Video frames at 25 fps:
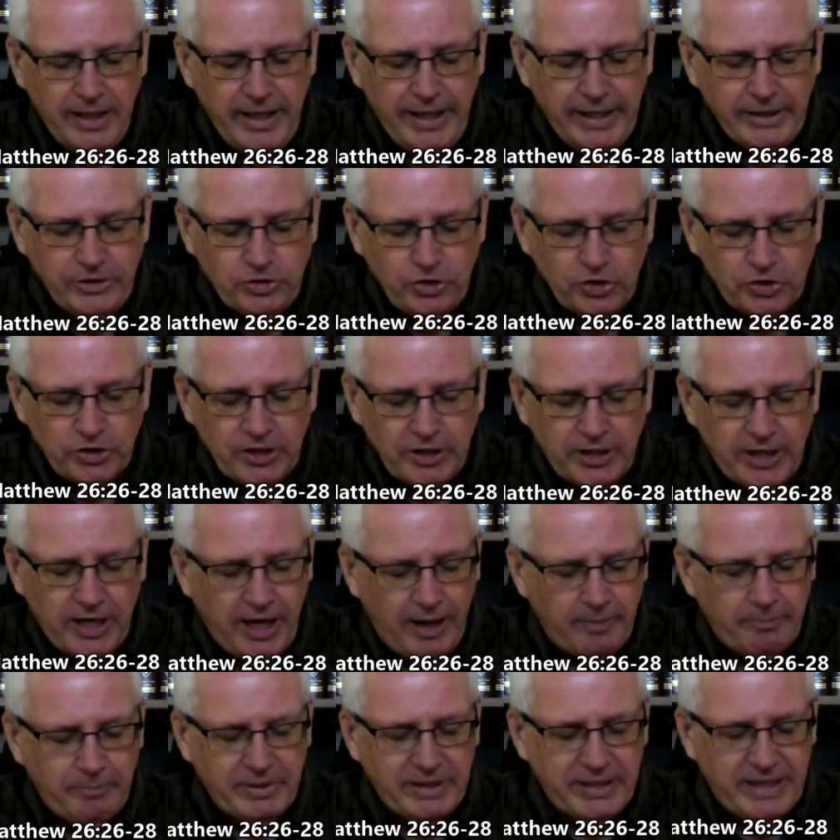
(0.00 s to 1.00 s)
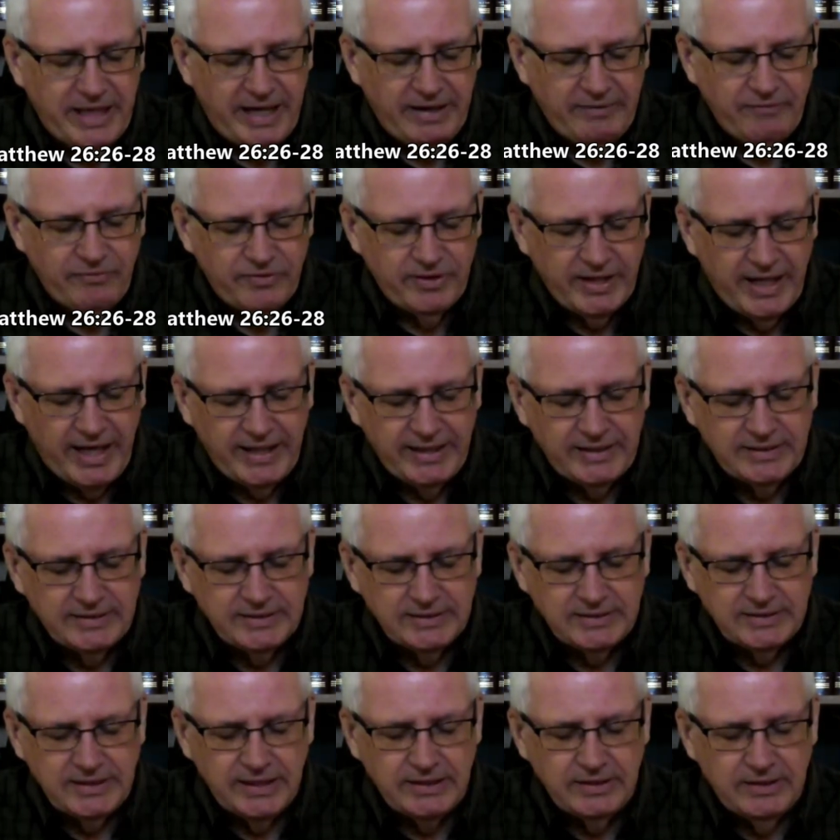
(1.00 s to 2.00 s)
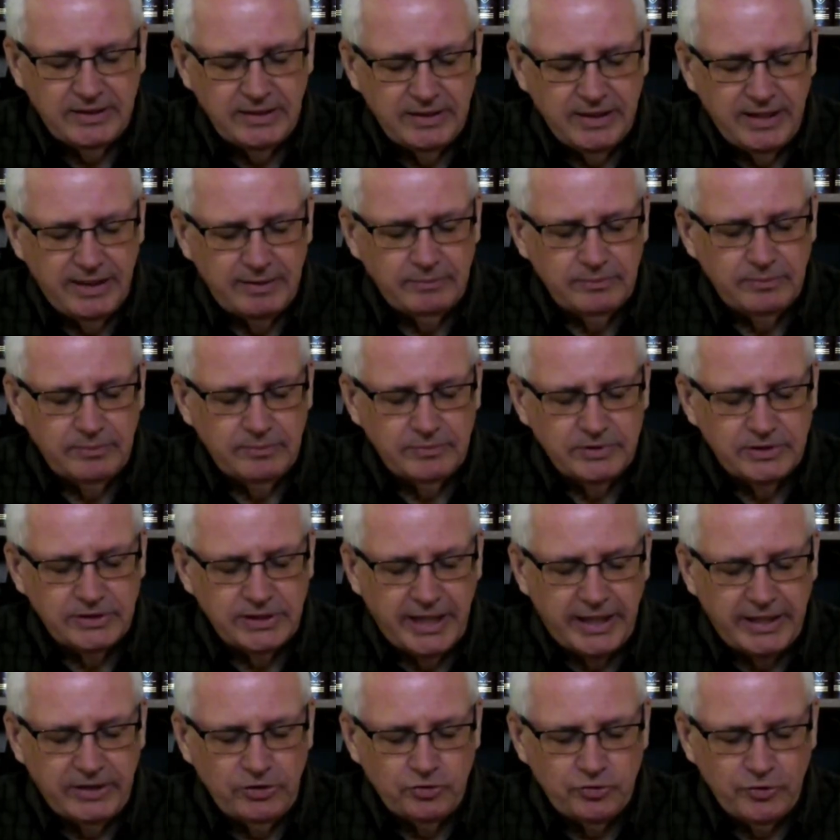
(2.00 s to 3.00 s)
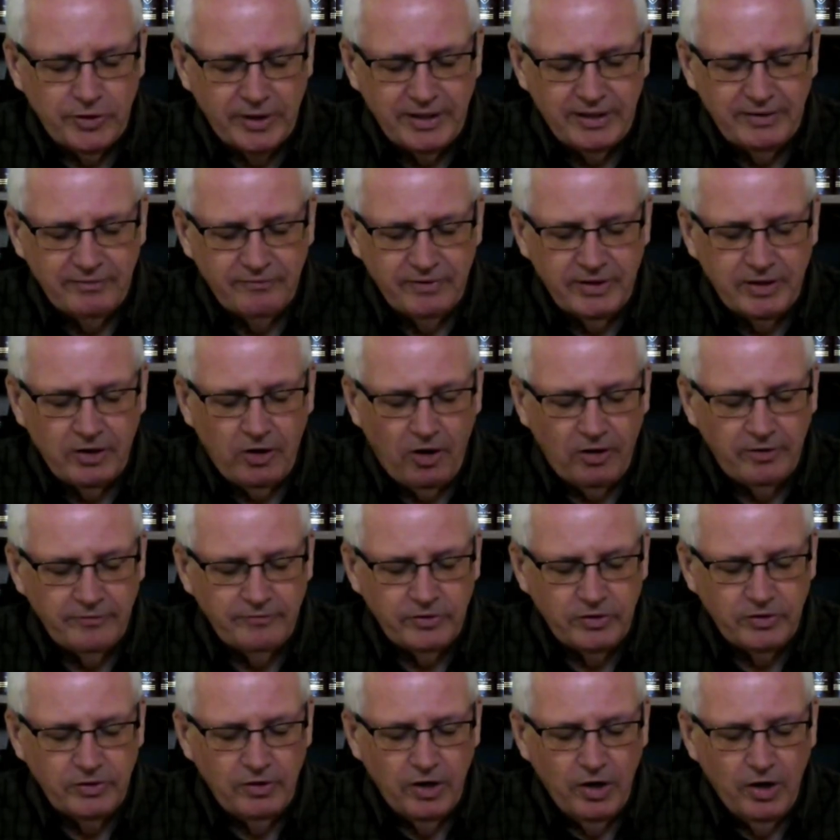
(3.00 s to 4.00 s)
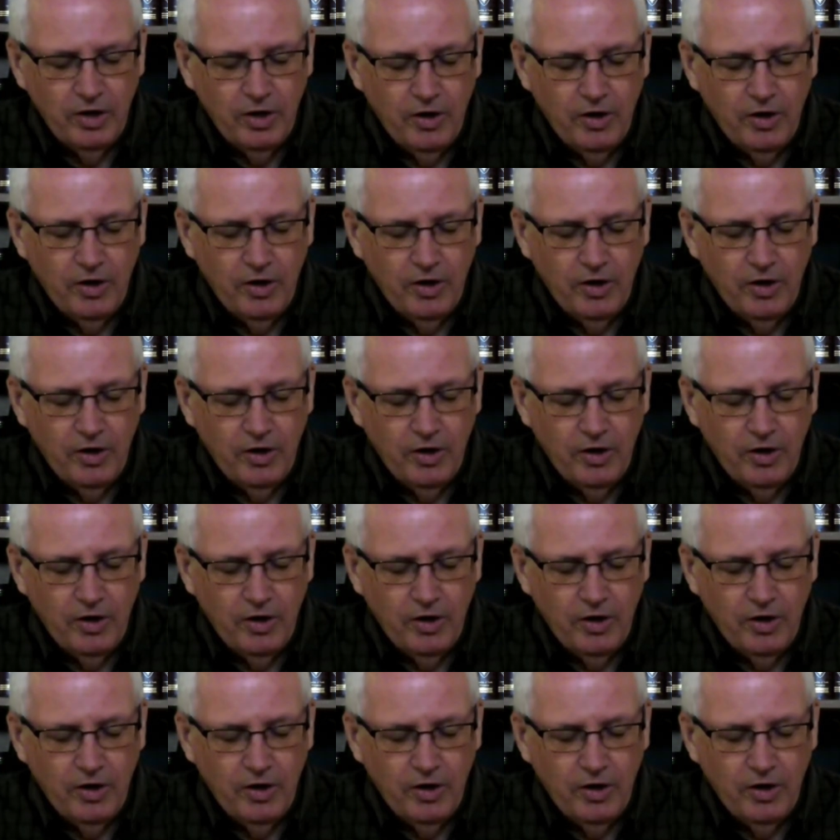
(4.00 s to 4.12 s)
He took the cup and gave thanks and said to them, saying, Drink of it, all of you.